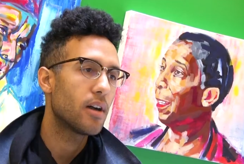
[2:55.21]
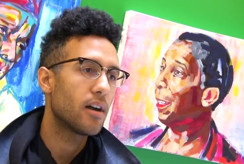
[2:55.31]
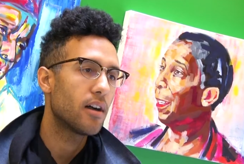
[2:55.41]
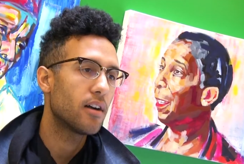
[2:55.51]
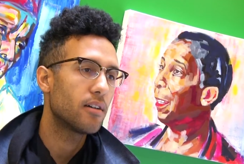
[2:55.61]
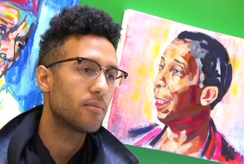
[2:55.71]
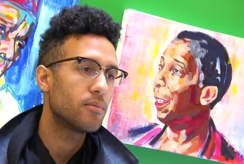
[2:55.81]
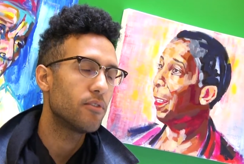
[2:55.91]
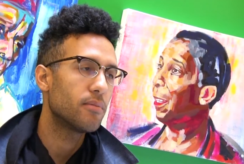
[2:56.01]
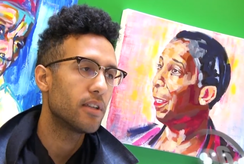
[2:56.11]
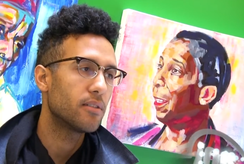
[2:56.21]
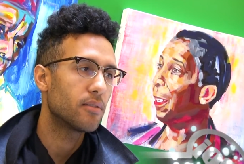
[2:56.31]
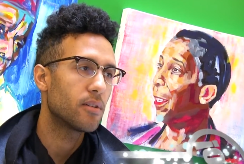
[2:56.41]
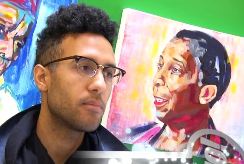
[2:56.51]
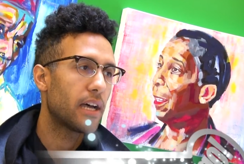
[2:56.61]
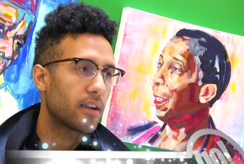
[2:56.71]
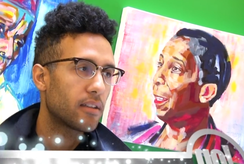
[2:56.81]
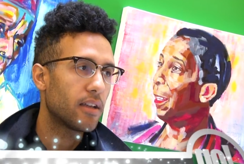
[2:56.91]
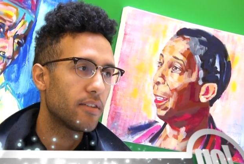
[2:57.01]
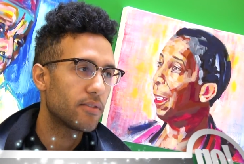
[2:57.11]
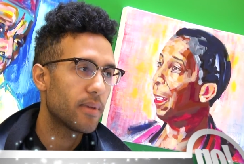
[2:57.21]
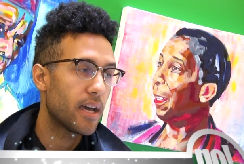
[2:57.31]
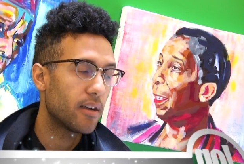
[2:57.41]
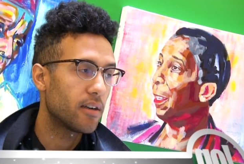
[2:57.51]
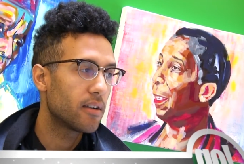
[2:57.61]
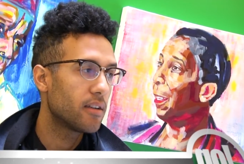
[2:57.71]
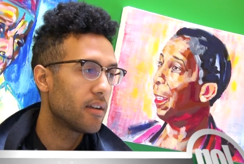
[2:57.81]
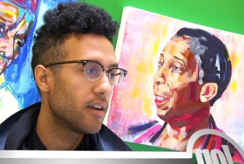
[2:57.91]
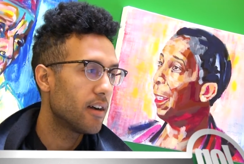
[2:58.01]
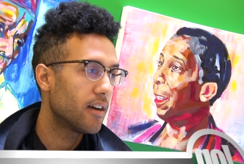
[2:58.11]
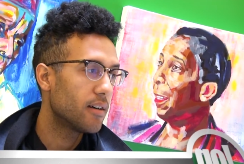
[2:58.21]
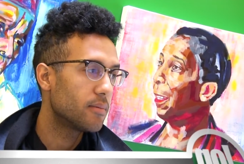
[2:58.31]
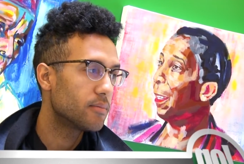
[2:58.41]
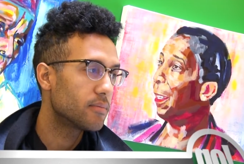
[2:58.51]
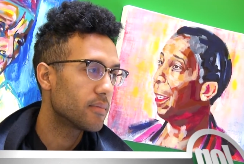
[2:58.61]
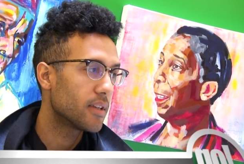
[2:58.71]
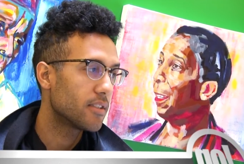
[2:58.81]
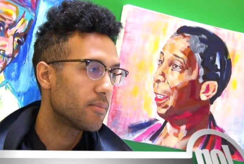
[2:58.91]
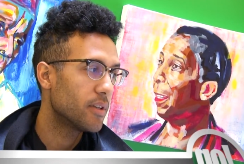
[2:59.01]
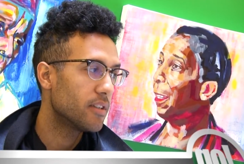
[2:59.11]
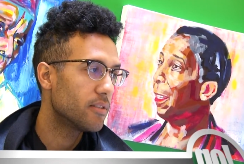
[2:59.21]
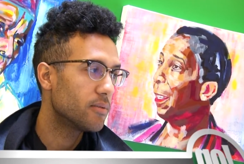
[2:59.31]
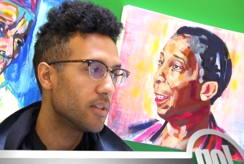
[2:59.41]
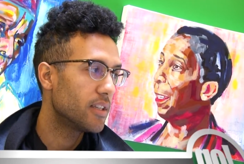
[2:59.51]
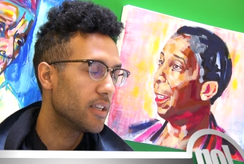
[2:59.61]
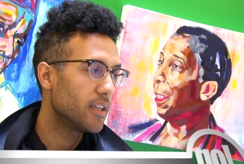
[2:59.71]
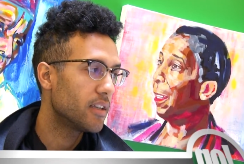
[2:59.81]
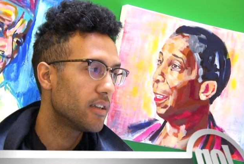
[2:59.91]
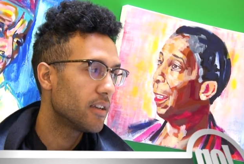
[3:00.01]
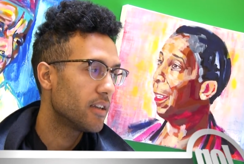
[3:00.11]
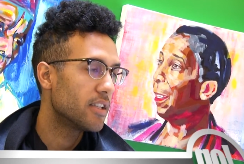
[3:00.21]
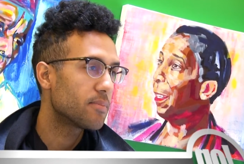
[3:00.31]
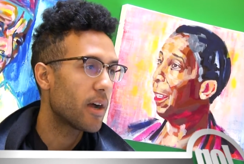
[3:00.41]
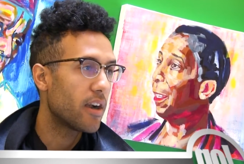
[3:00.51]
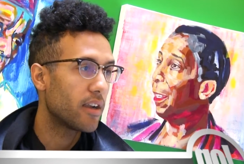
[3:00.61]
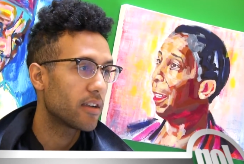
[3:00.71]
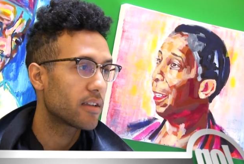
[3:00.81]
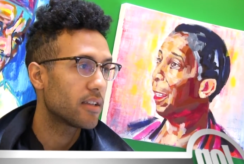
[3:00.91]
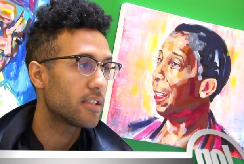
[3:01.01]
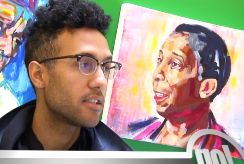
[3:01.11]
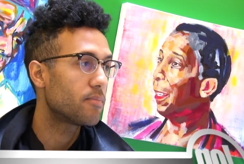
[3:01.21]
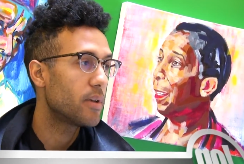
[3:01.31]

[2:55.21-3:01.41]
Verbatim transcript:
Speaker 1: uh, movement, Black Lives Matter, um, has been really inspiring because it's